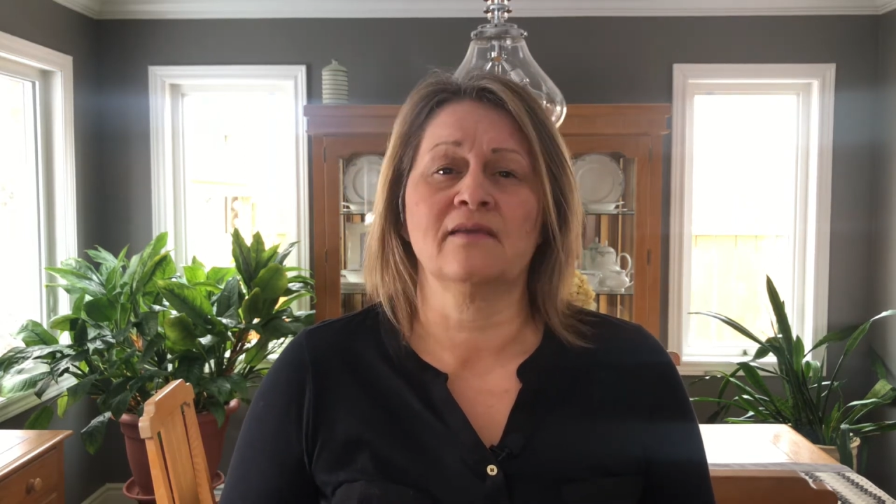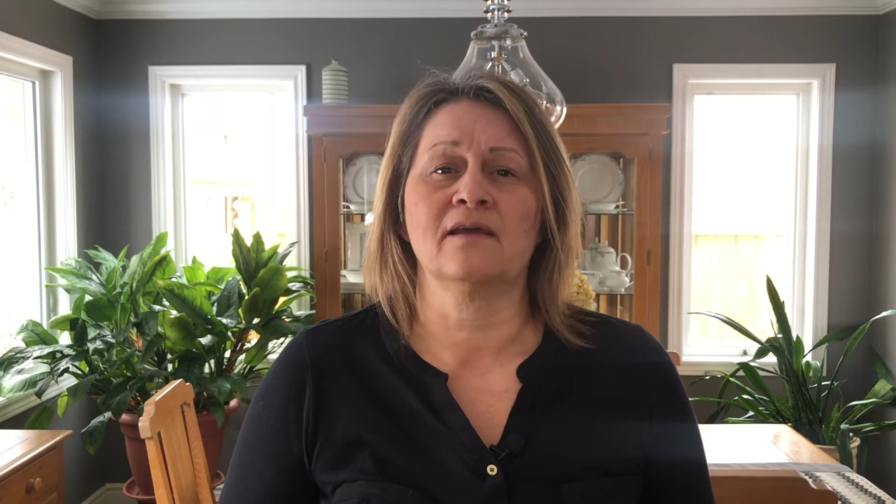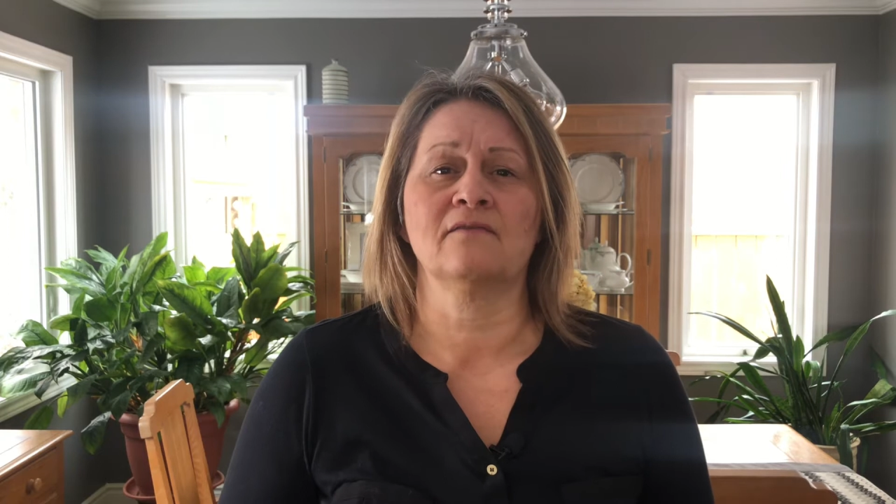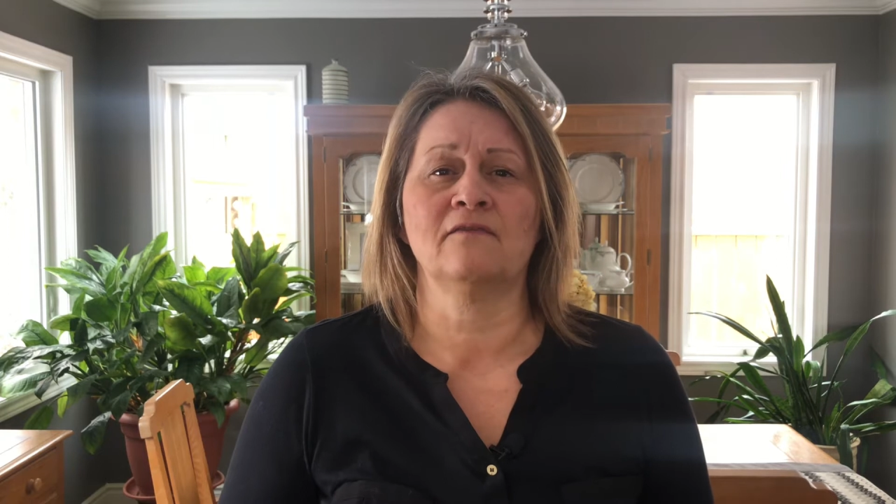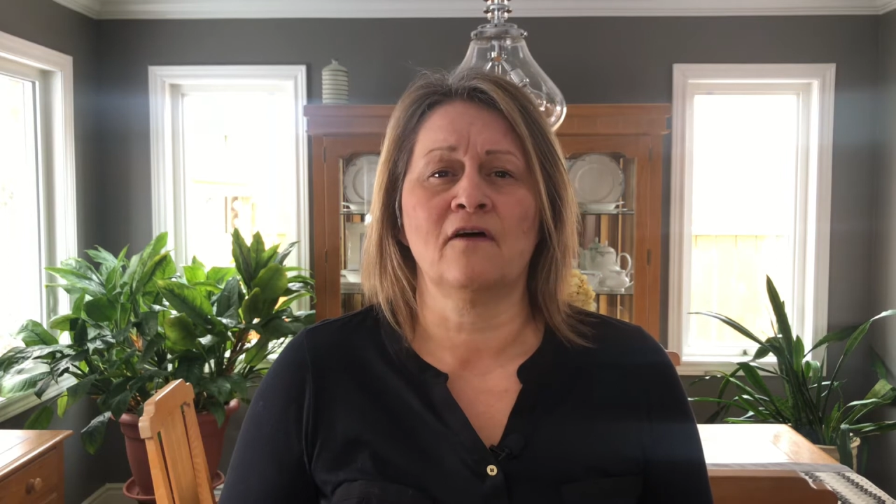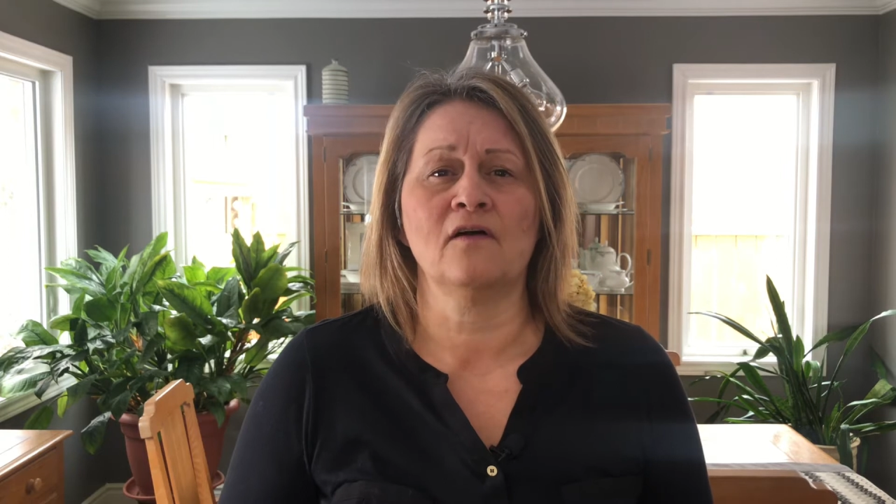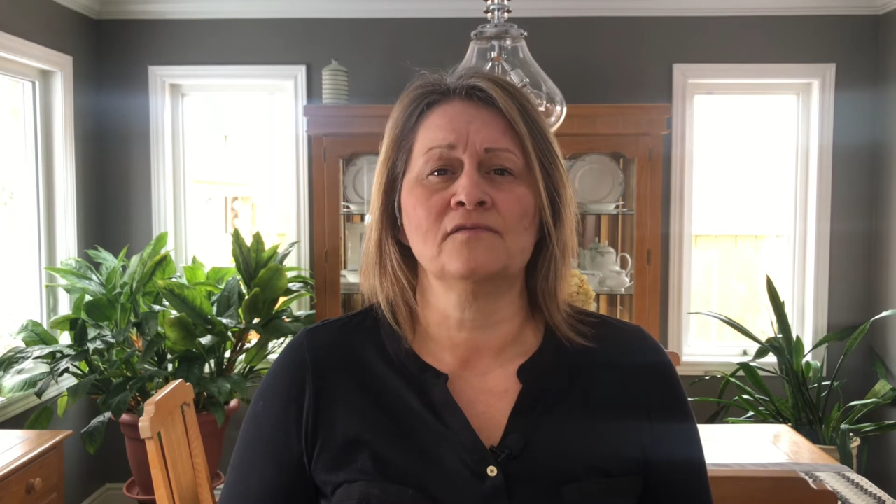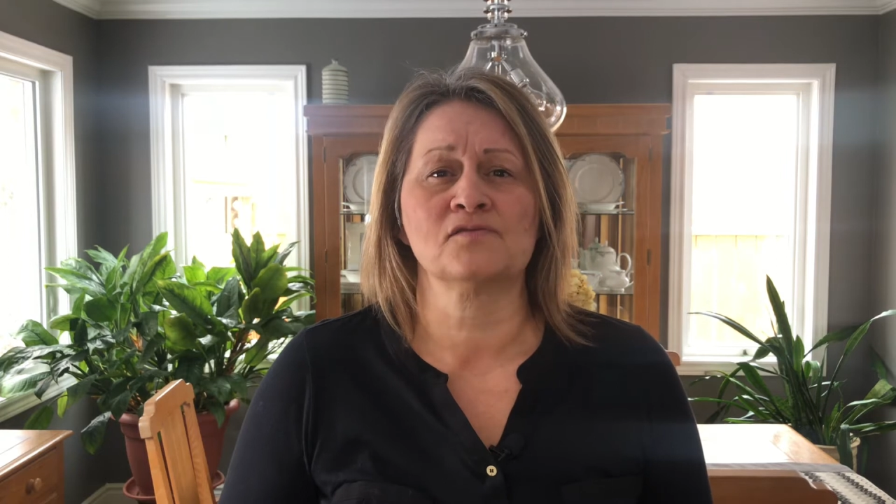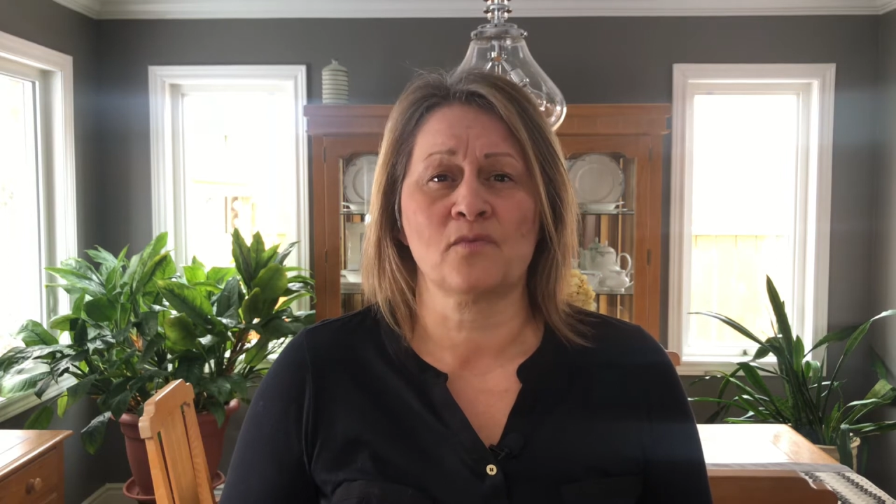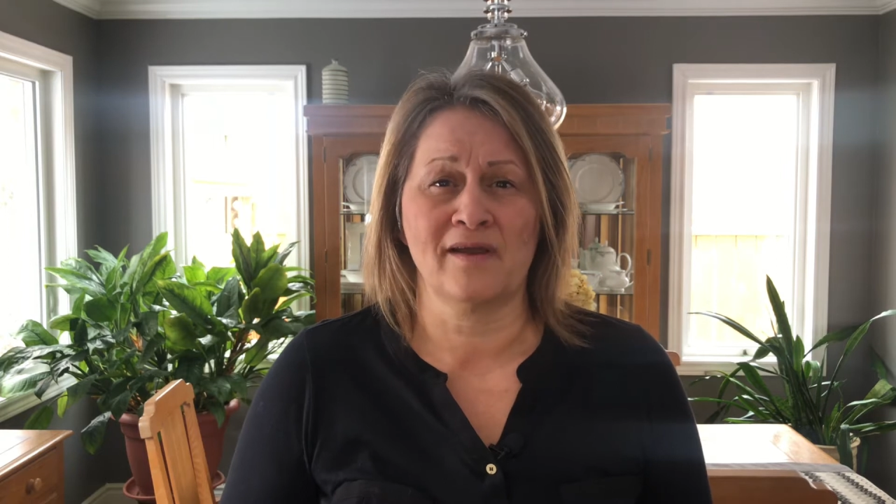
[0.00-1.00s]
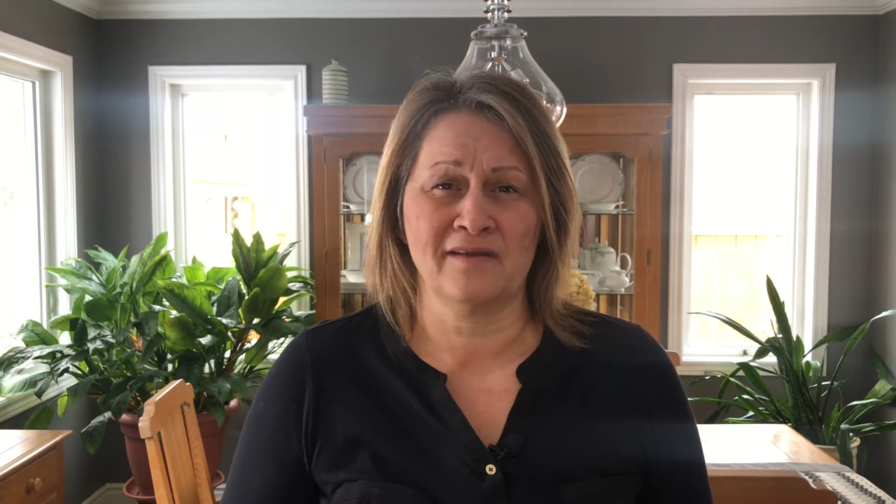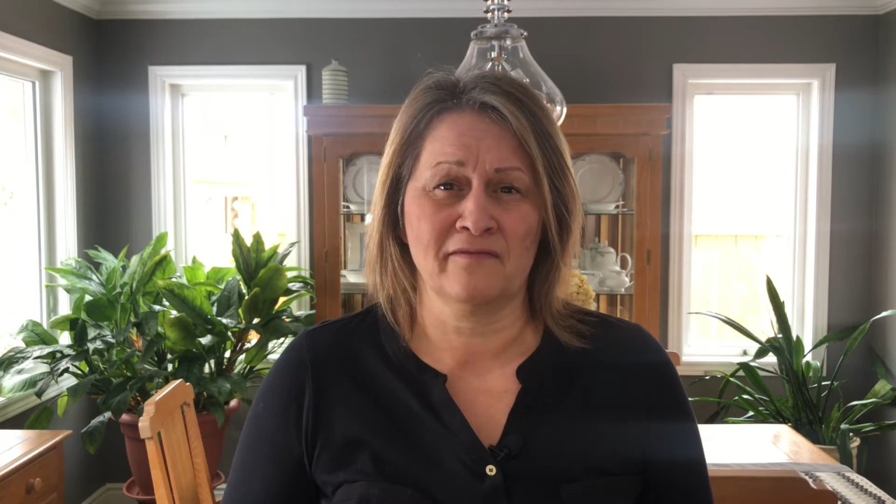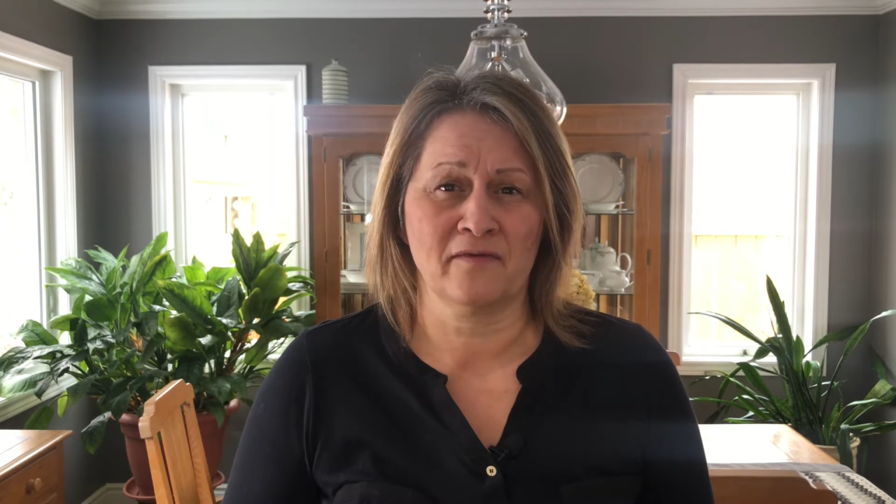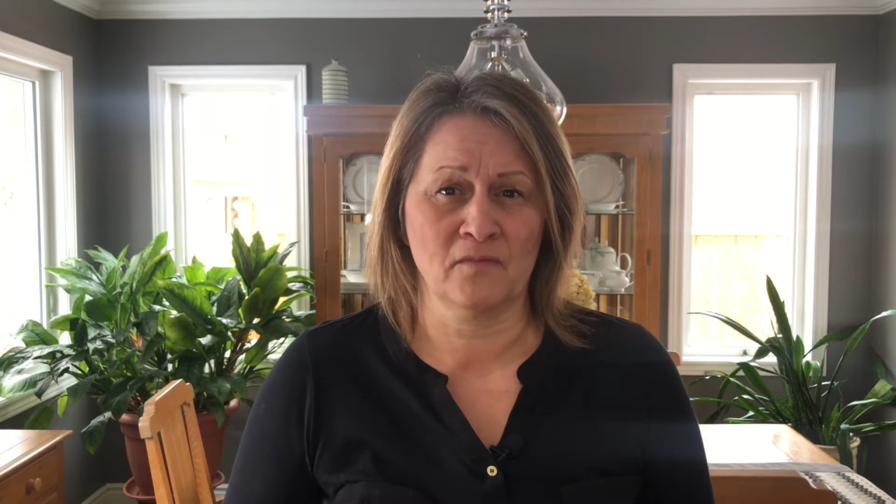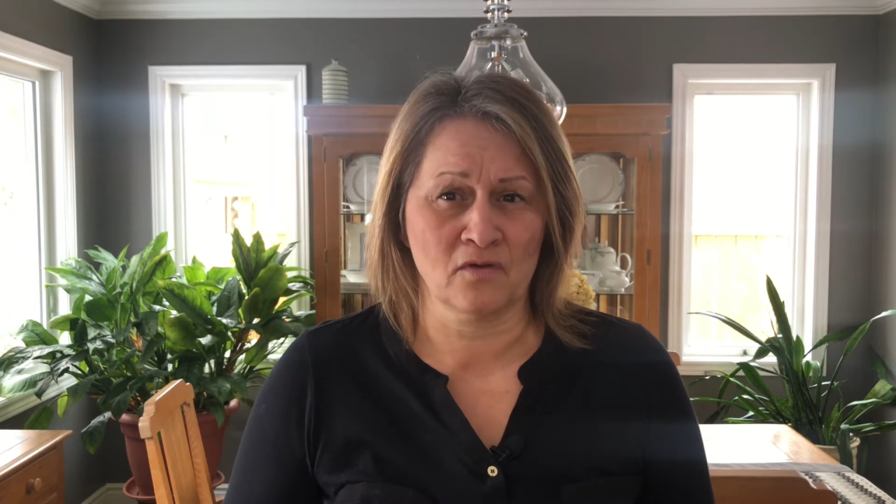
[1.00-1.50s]
that involves writing
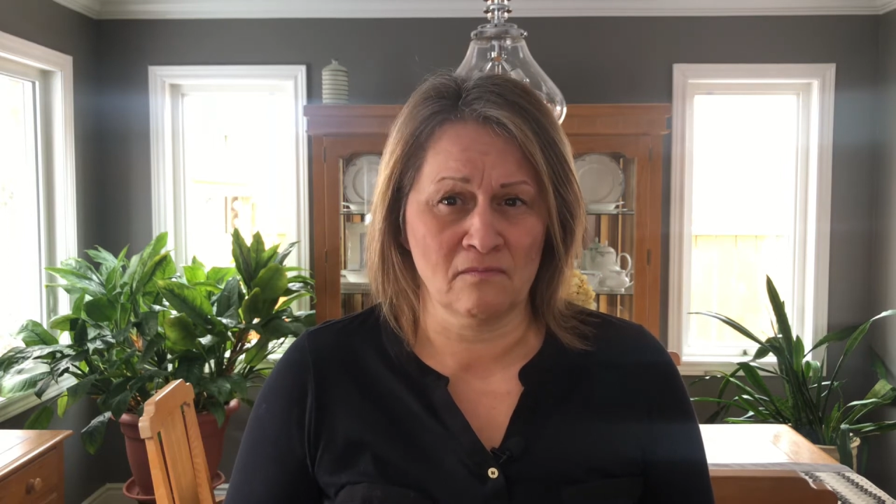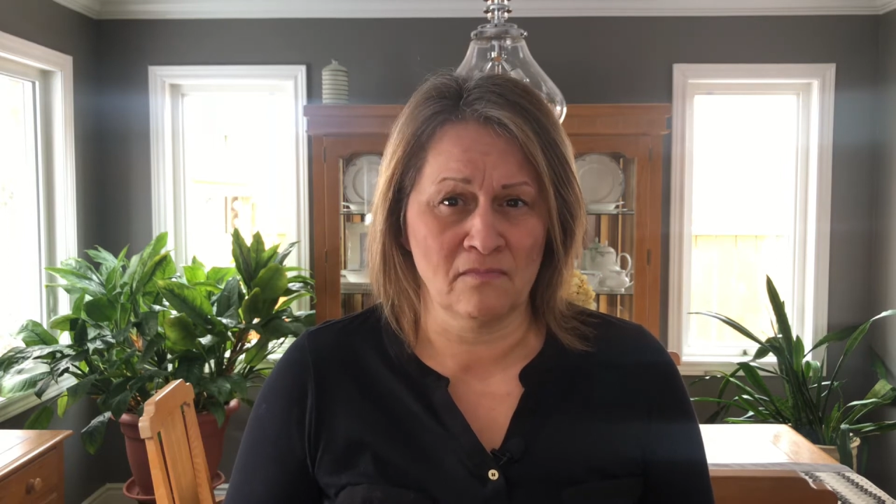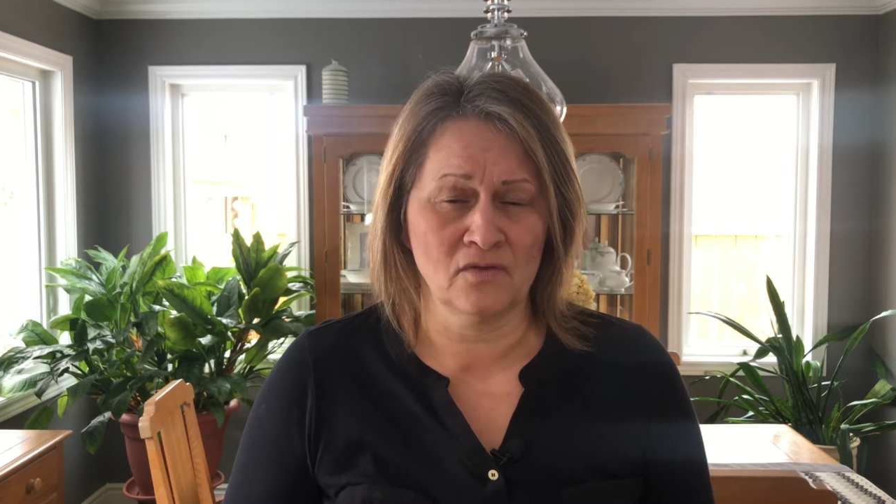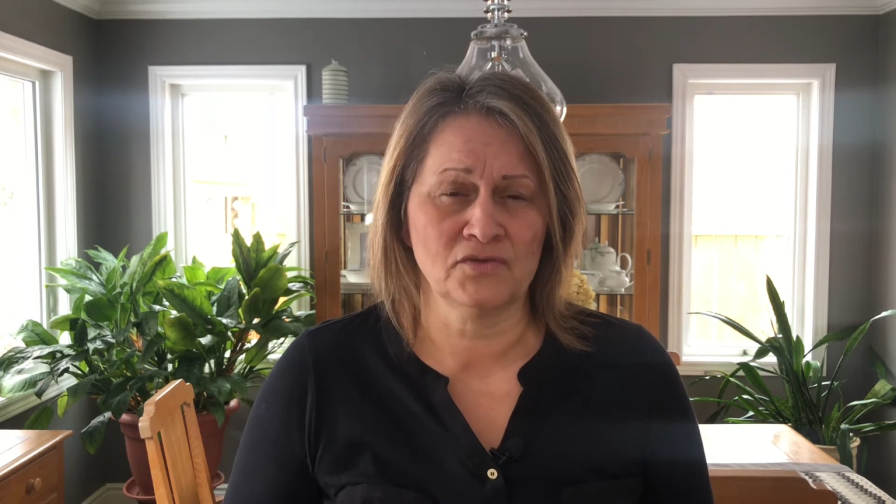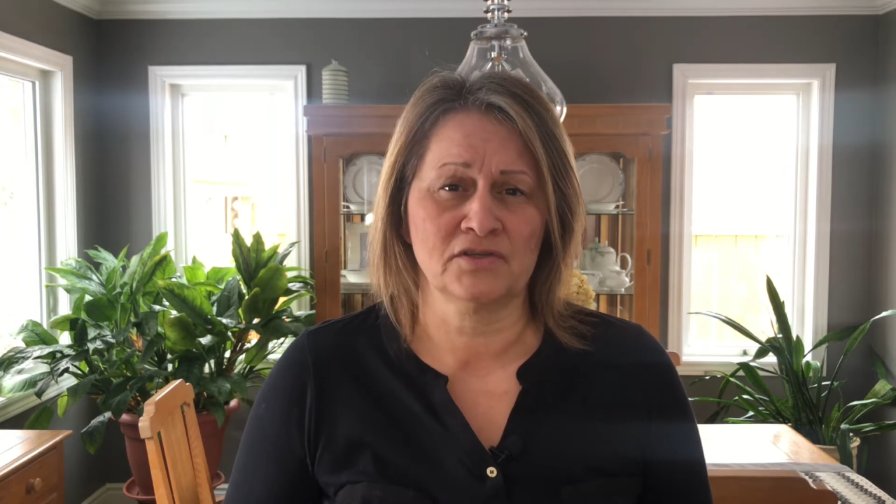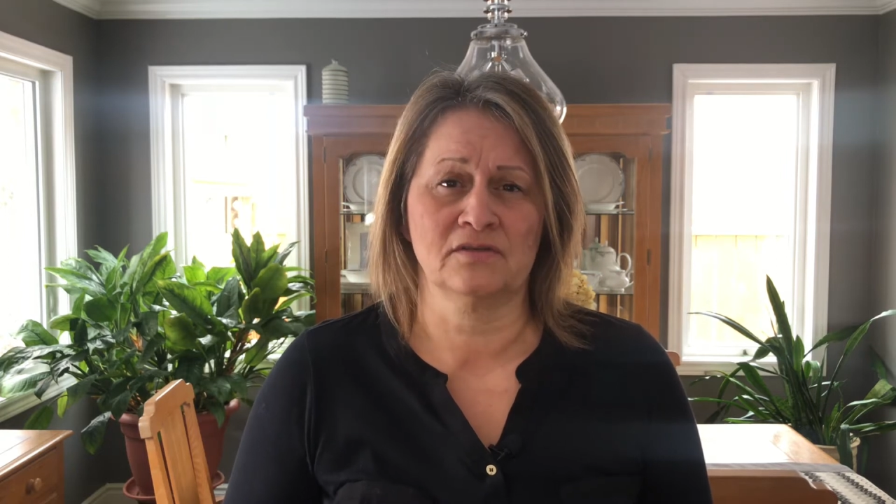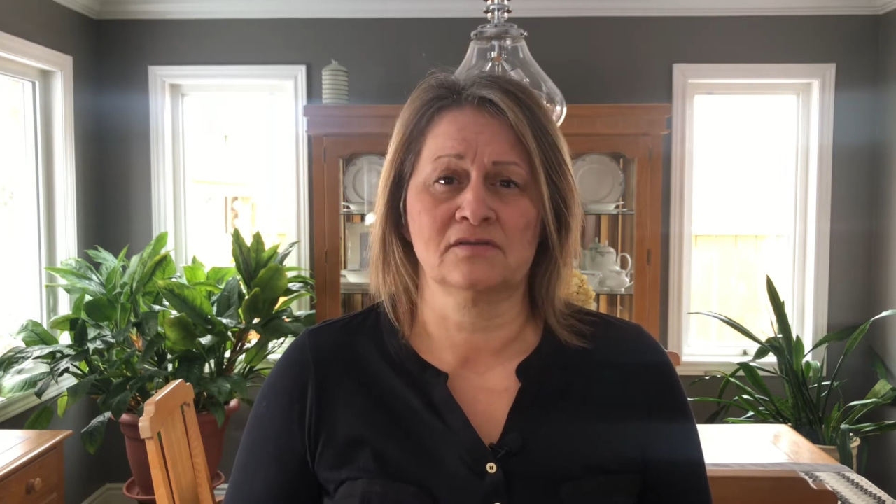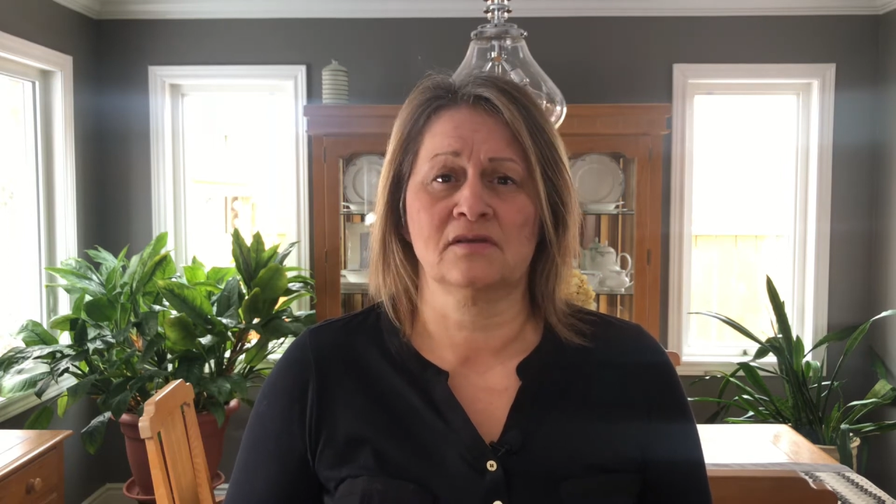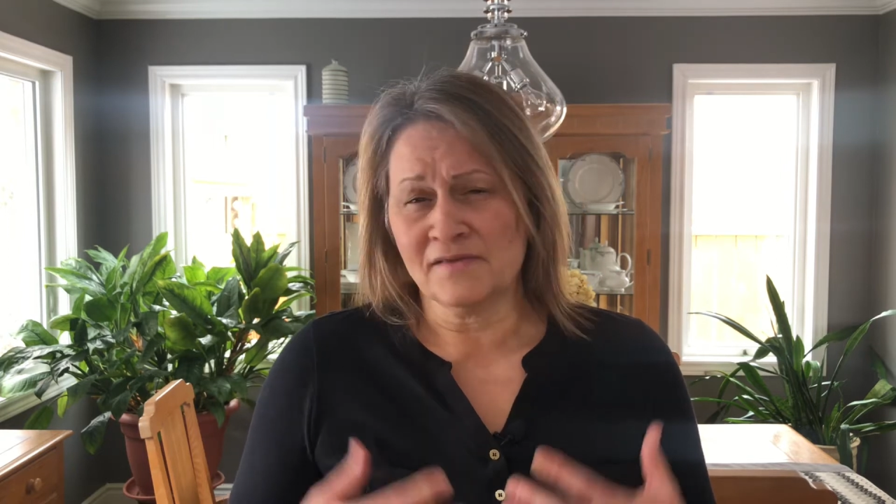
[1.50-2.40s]
from your emotions.